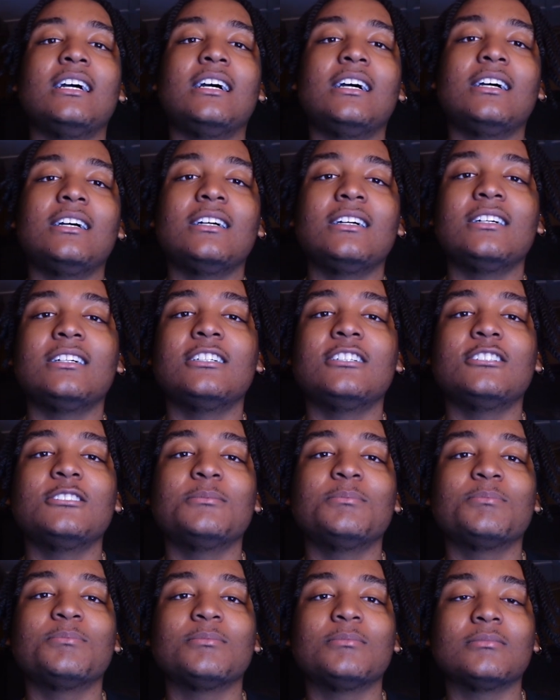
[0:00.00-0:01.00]

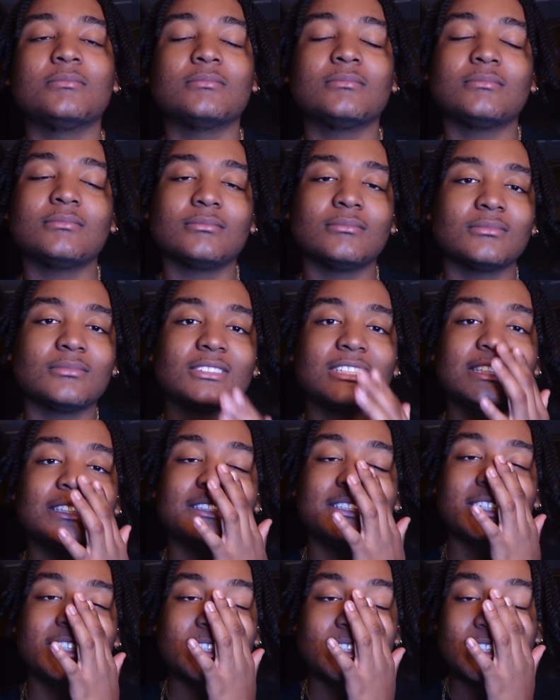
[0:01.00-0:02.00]
um,
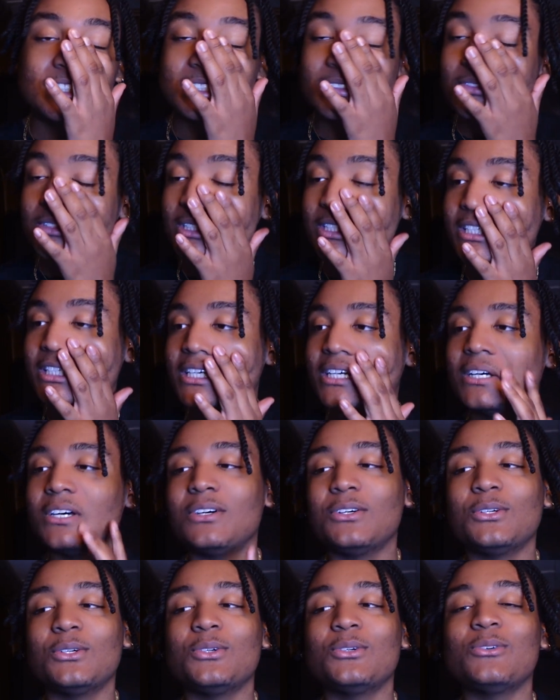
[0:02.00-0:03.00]
did this
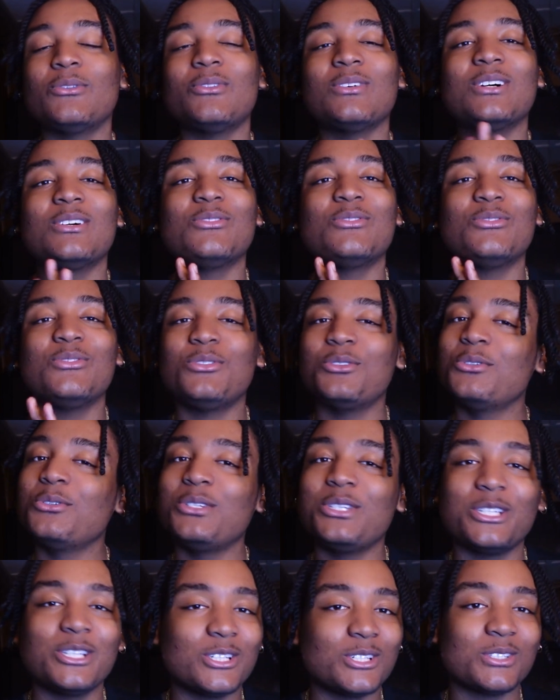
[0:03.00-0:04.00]
video a few
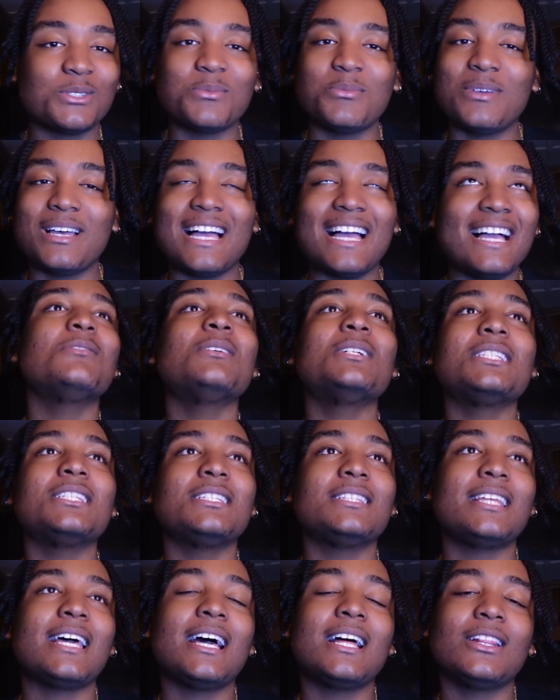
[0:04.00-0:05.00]
years back. It
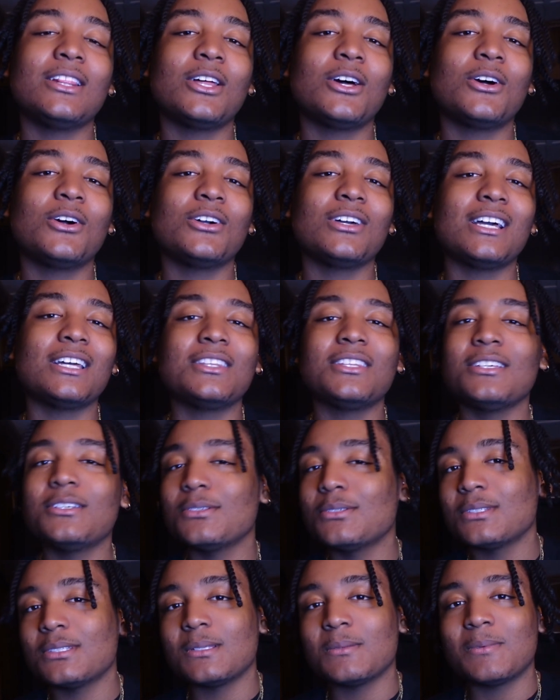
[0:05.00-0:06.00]
wasn't that long. I think it
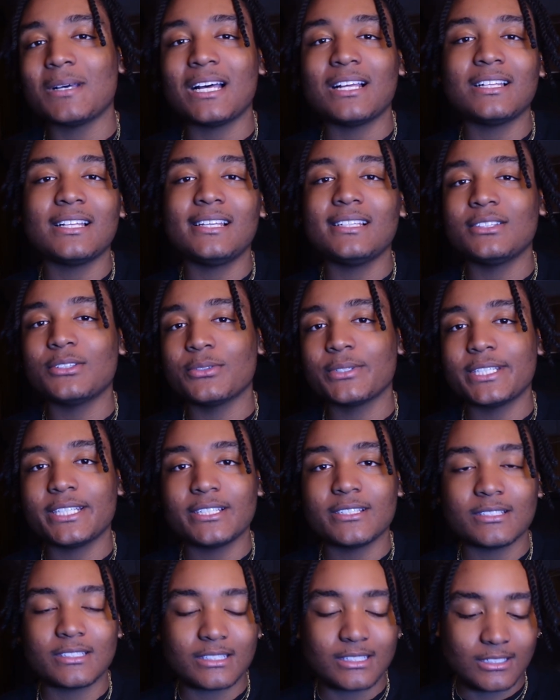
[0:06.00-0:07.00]
was about like 3
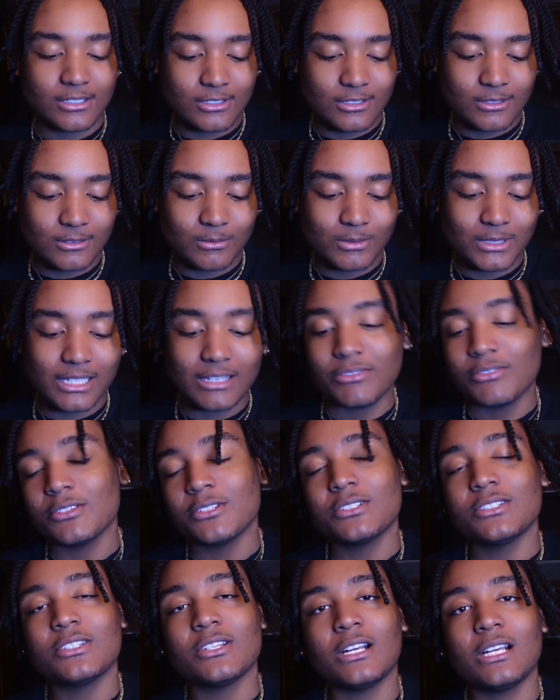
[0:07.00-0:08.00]
years long. When I
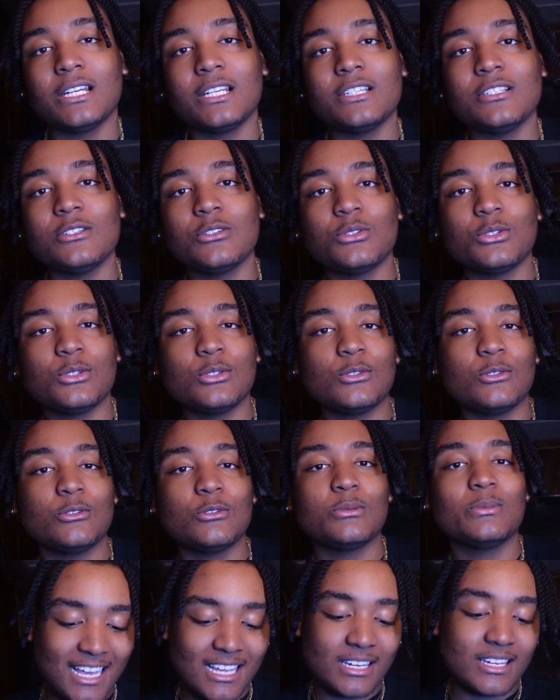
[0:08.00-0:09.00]
first started
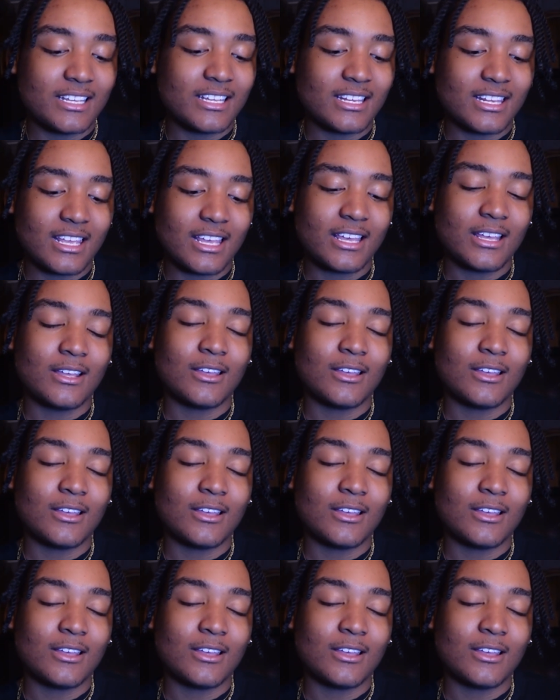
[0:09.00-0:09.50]
YouTube, I did